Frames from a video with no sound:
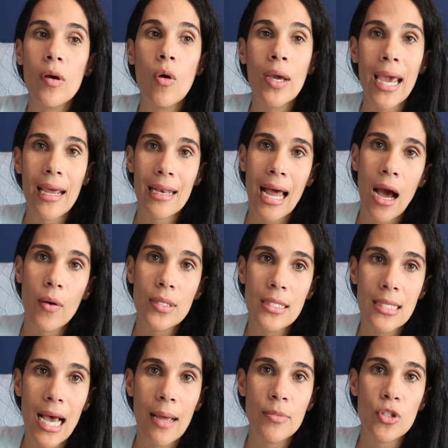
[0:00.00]
okay, now it's
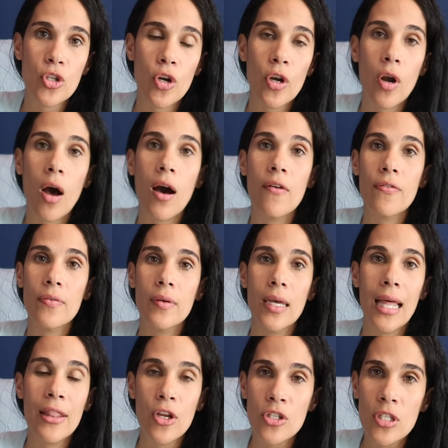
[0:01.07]
time to turn it off
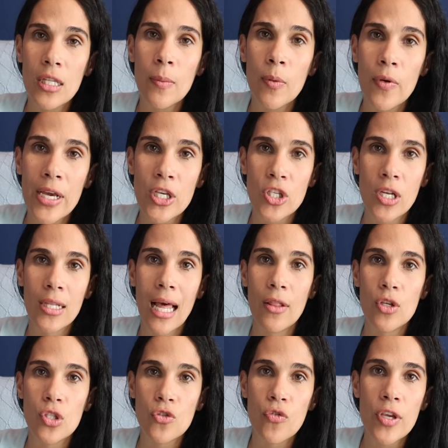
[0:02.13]
and there's liberation in that,
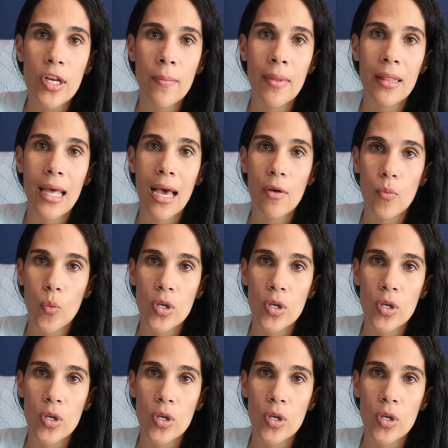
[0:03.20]
there's freedom in that.